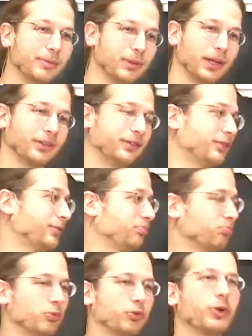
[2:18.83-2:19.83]
plus
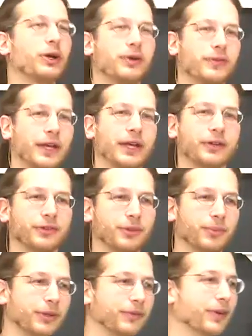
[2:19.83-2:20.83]
square root of n or
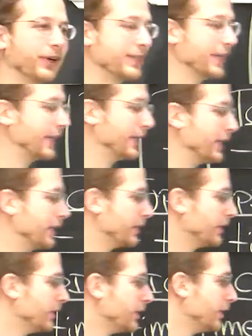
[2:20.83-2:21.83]
something very tiny.
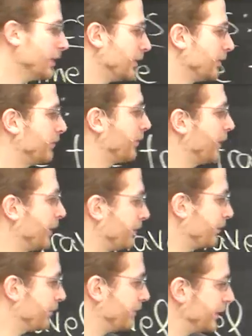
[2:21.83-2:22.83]
So
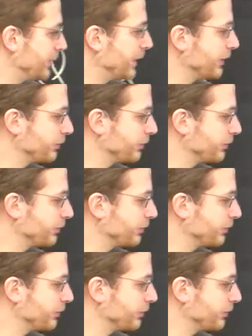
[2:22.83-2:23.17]
that's the succinct data